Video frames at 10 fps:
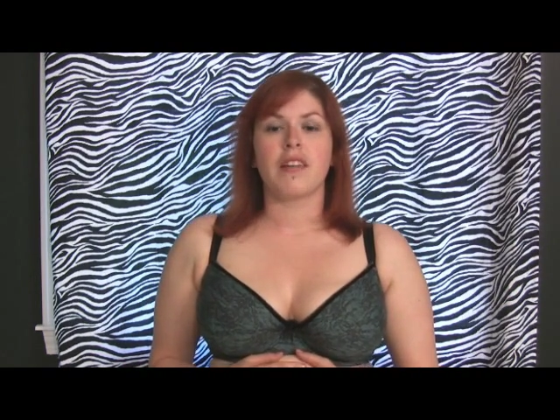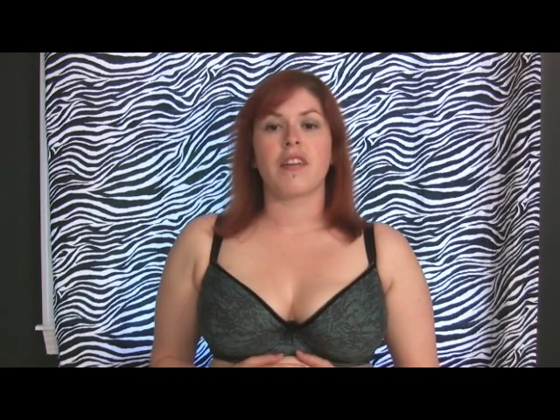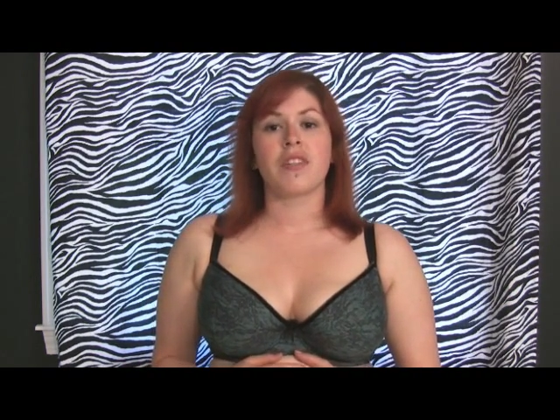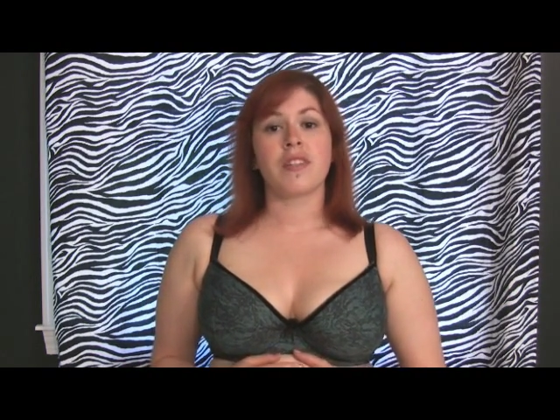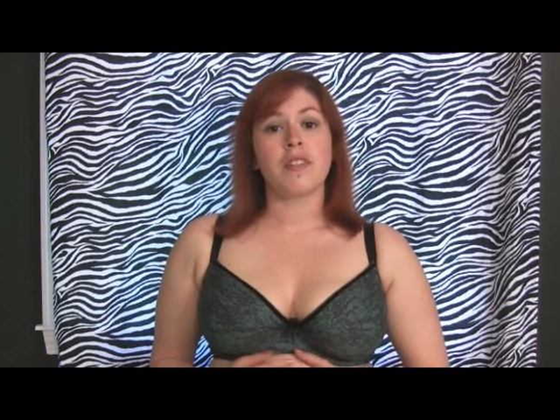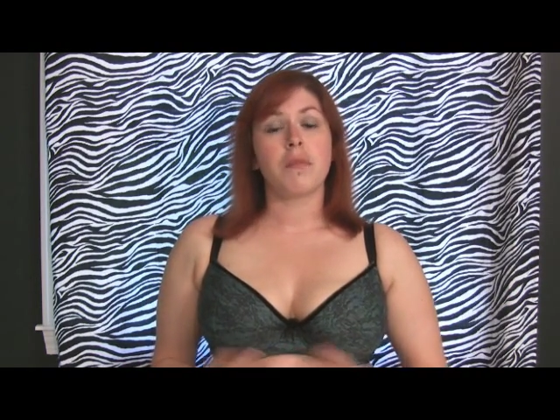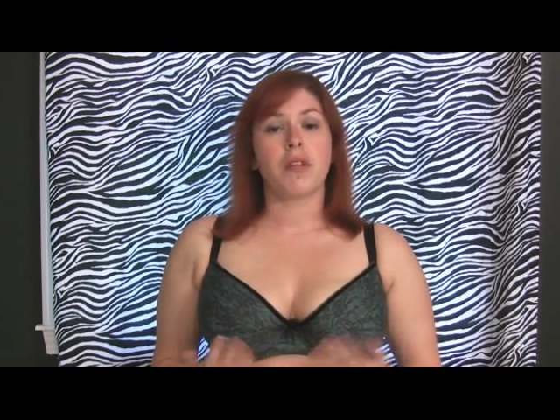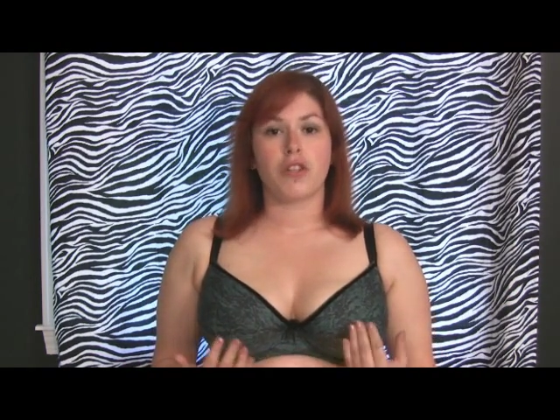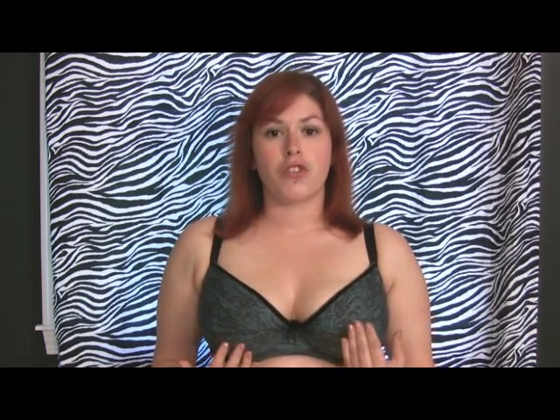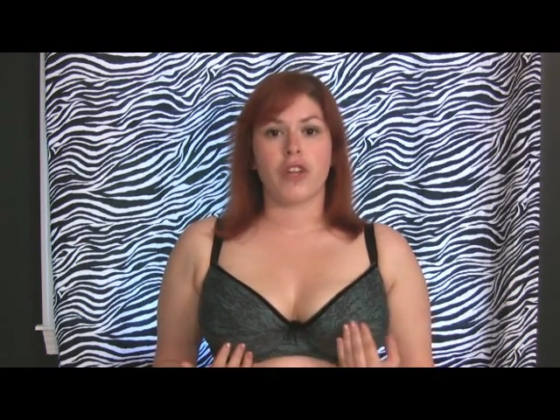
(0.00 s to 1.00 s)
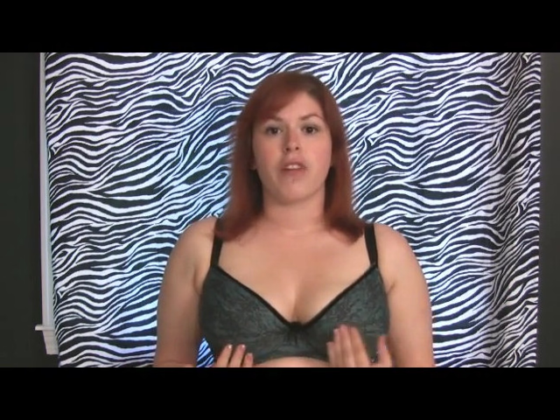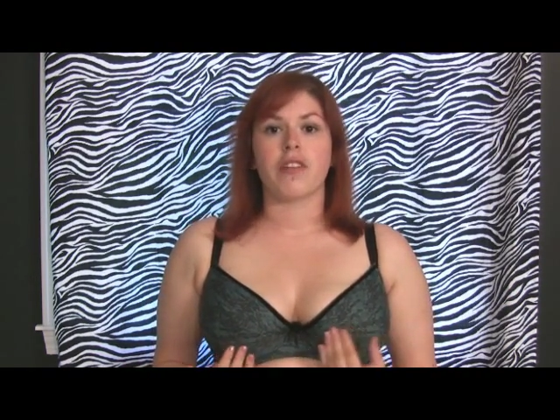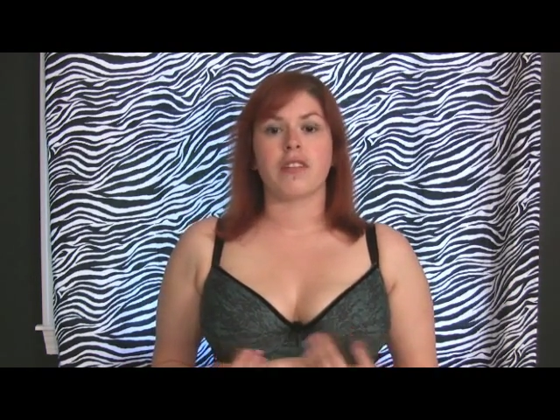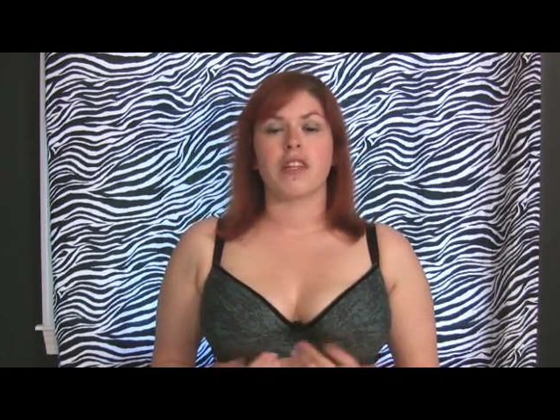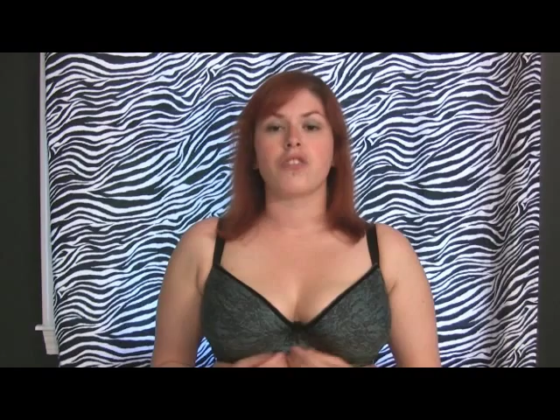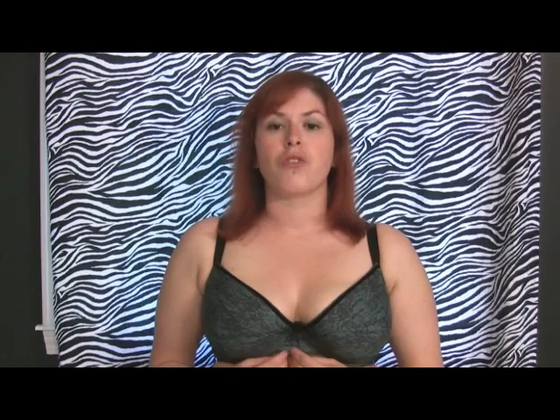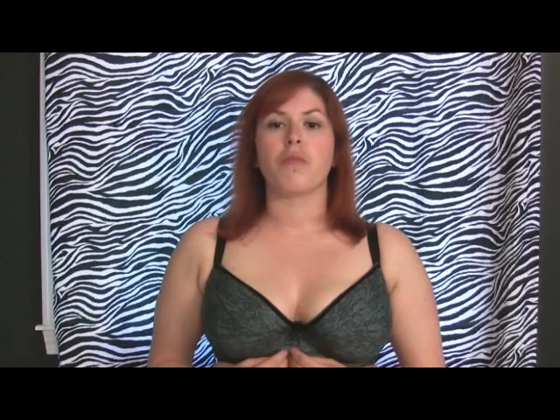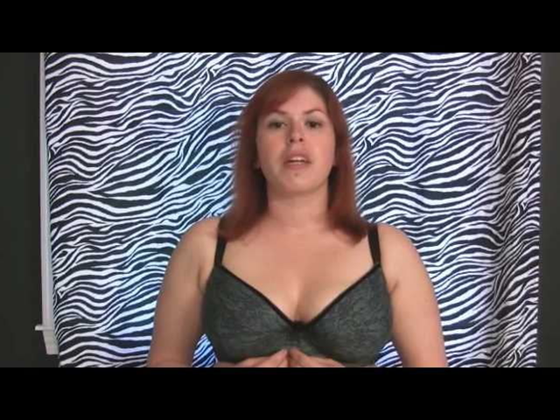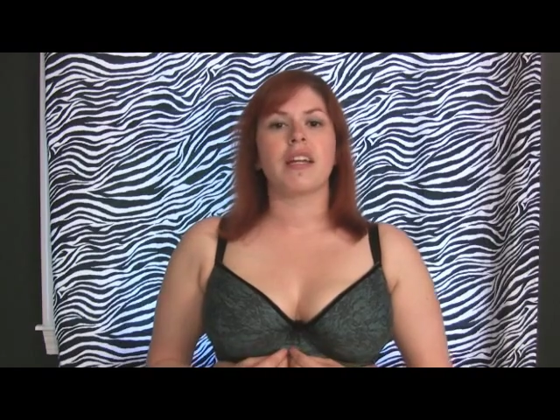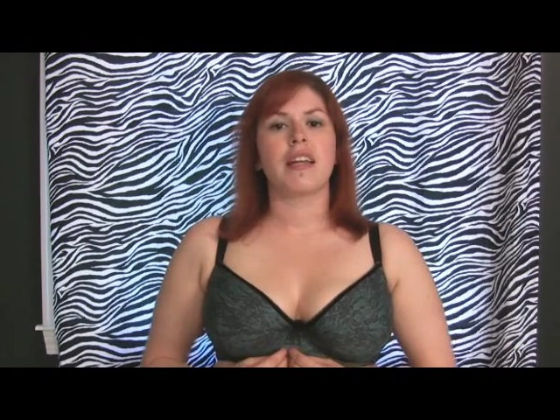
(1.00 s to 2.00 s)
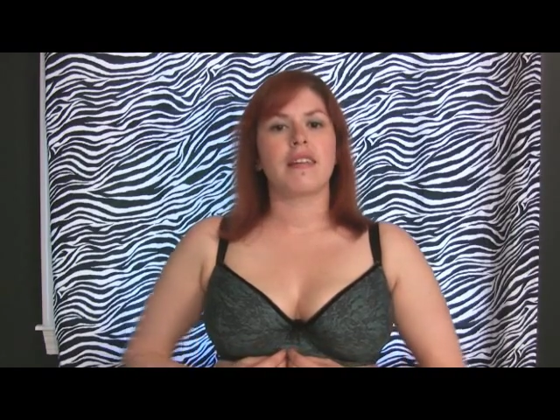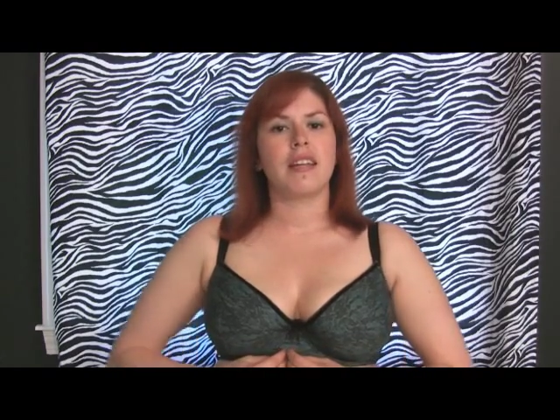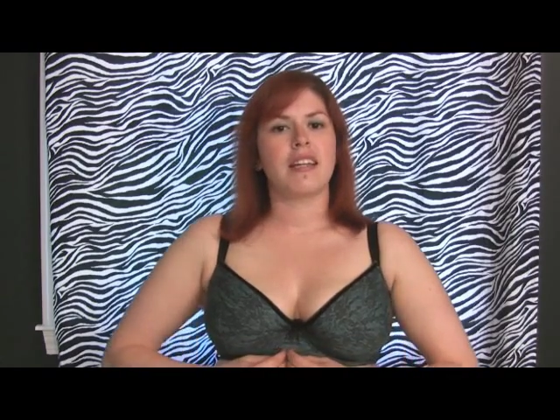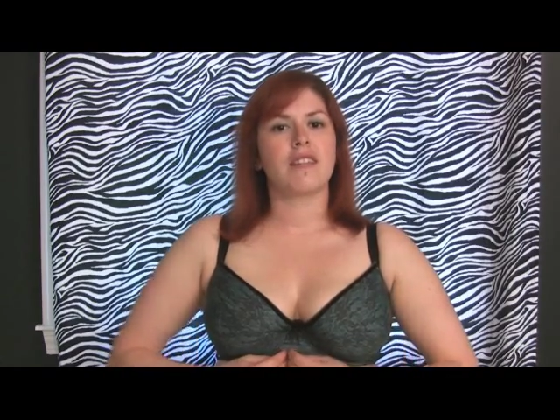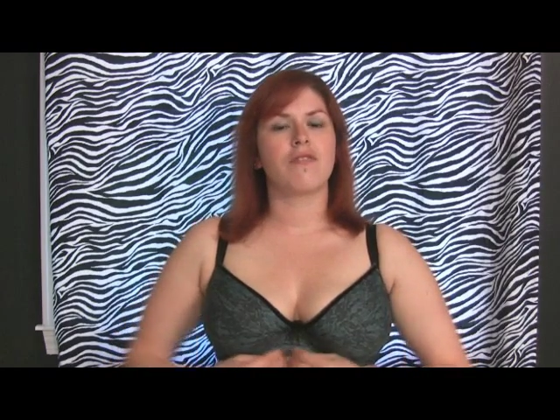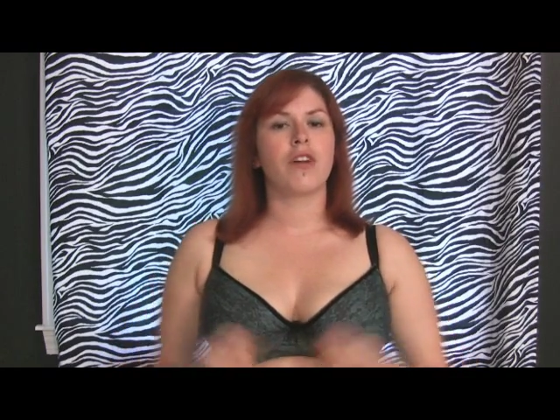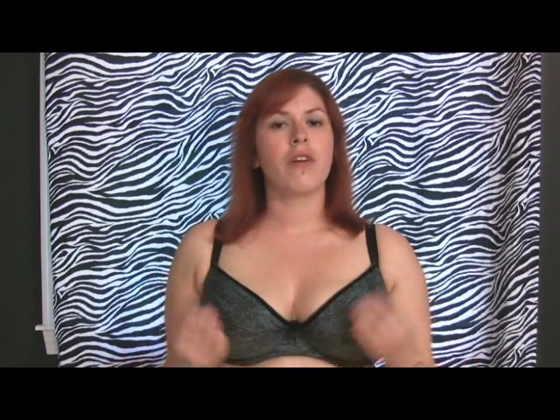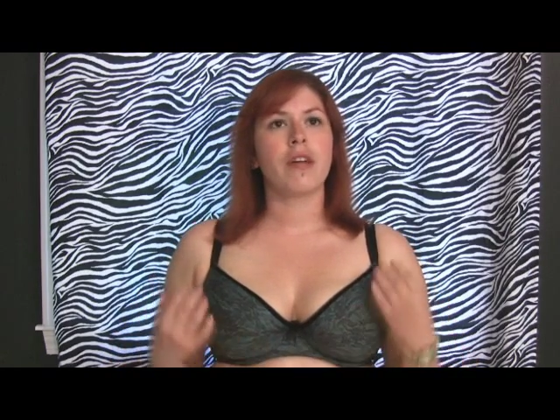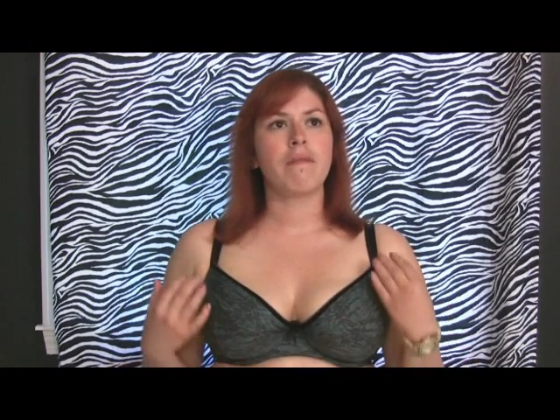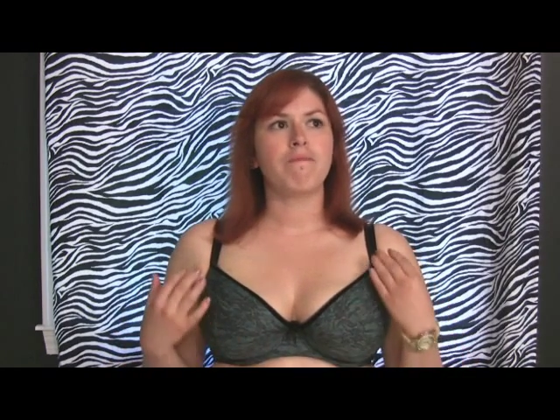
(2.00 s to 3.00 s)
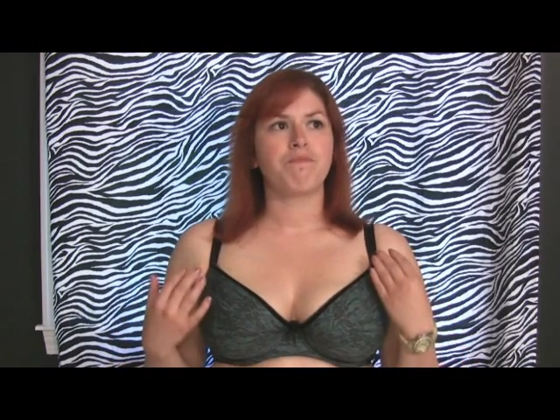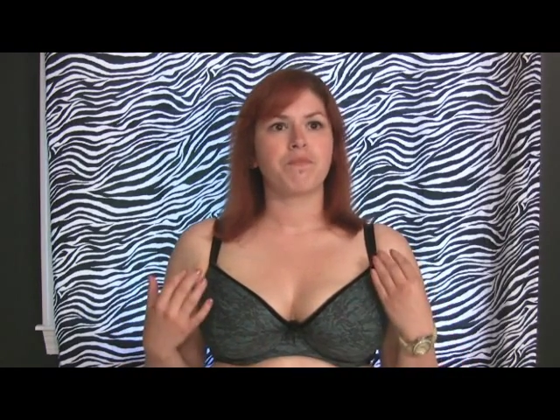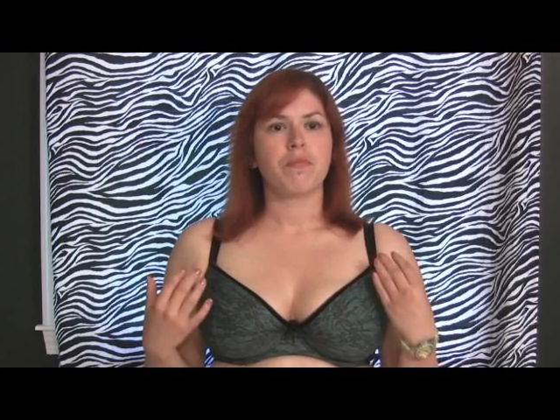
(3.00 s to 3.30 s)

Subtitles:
Now this is a plunge style that they do, but it is very